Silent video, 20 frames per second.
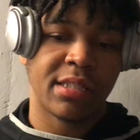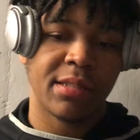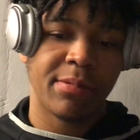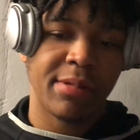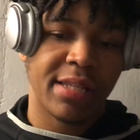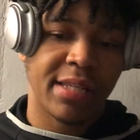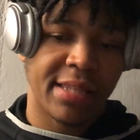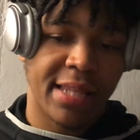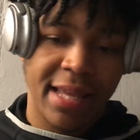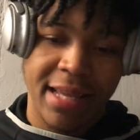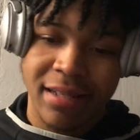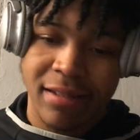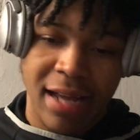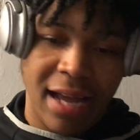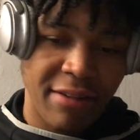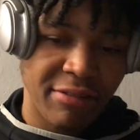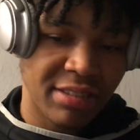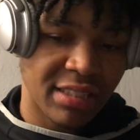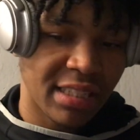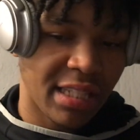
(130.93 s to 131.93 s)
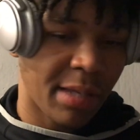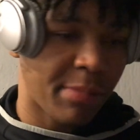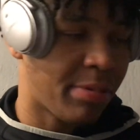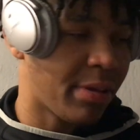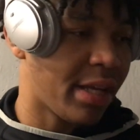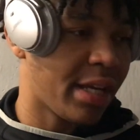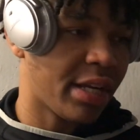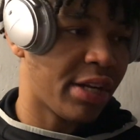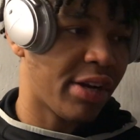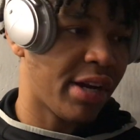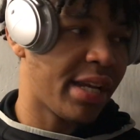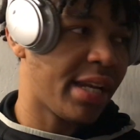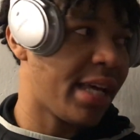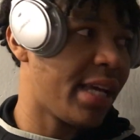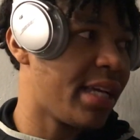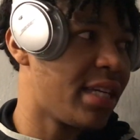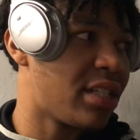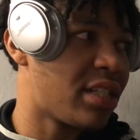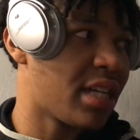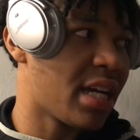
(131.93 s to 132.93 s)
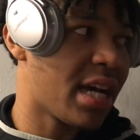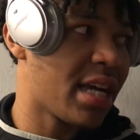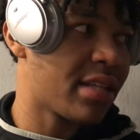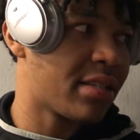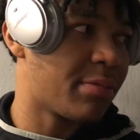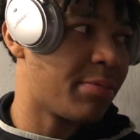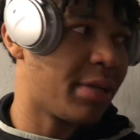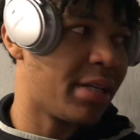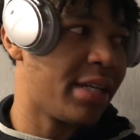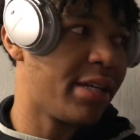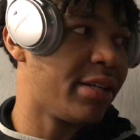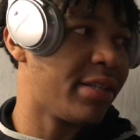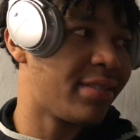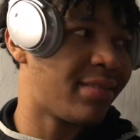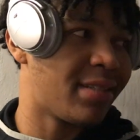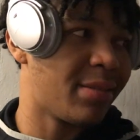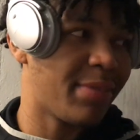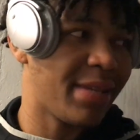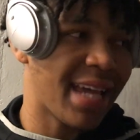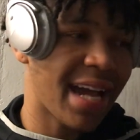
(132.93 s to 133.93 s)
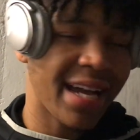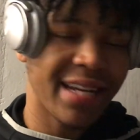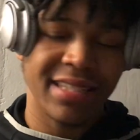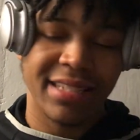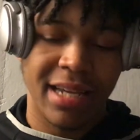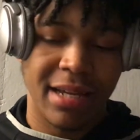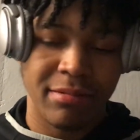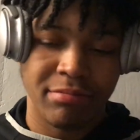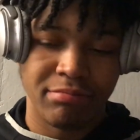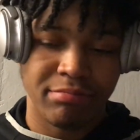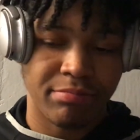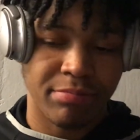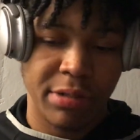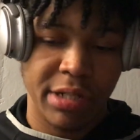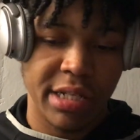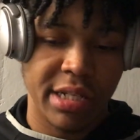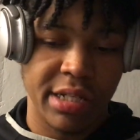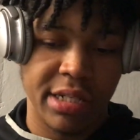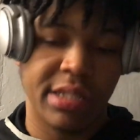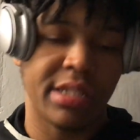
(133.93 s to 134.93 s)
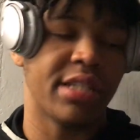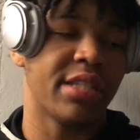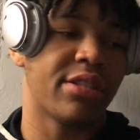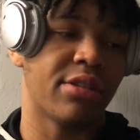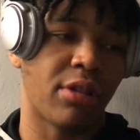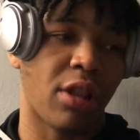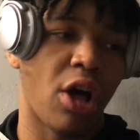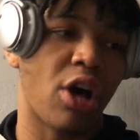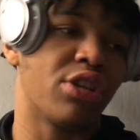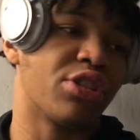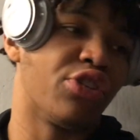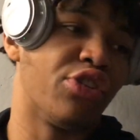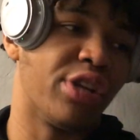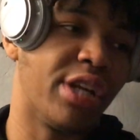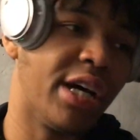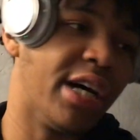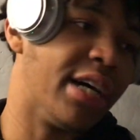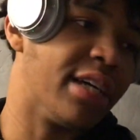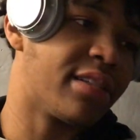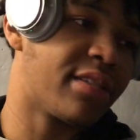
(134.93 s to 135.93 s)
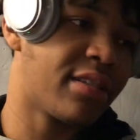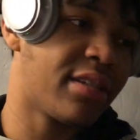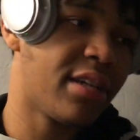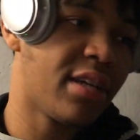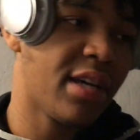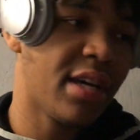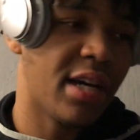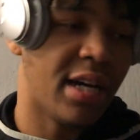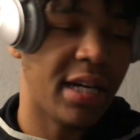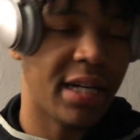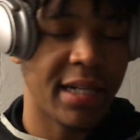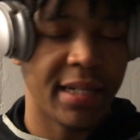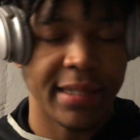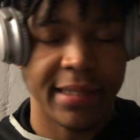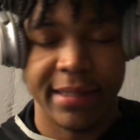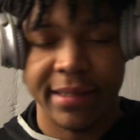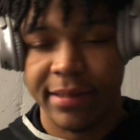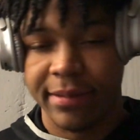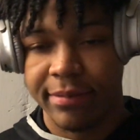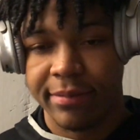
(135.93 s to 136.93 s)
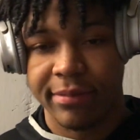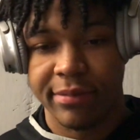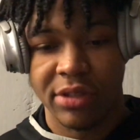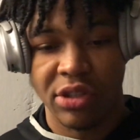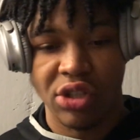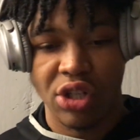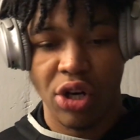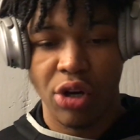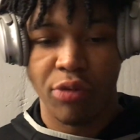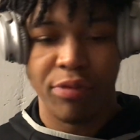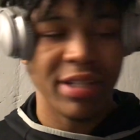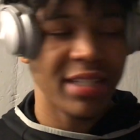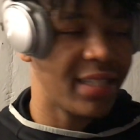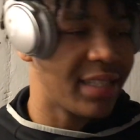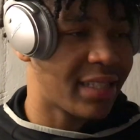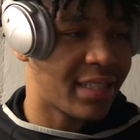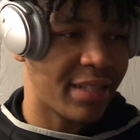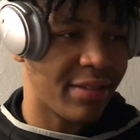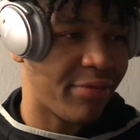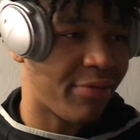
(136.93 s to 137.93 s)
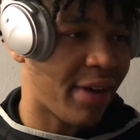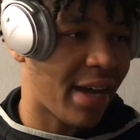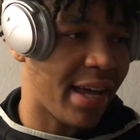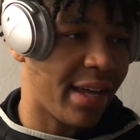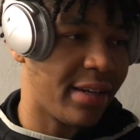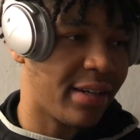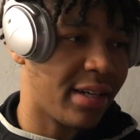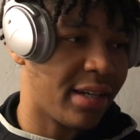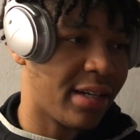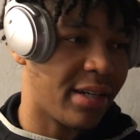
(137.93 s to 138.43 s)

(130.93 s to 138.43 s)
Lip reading: To me, they obviously they played great and hit shots, but to be honest, I'm putting this loss on us. You know, we just didn't fight.